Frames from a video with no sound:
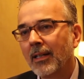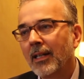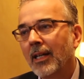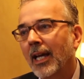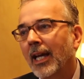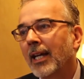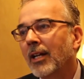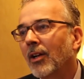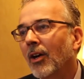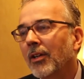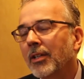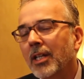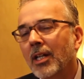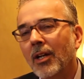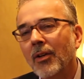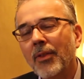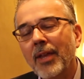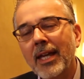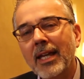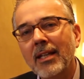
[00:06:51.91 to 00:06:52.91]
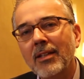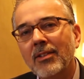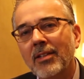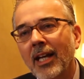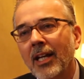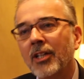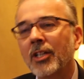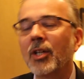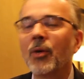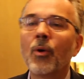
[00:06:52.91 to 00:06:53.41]
And you know, they can
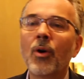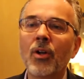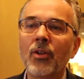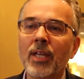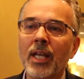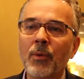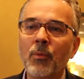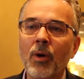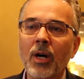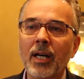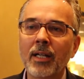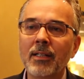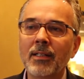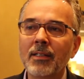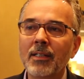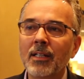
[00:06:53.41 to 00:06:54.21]
tell you all they want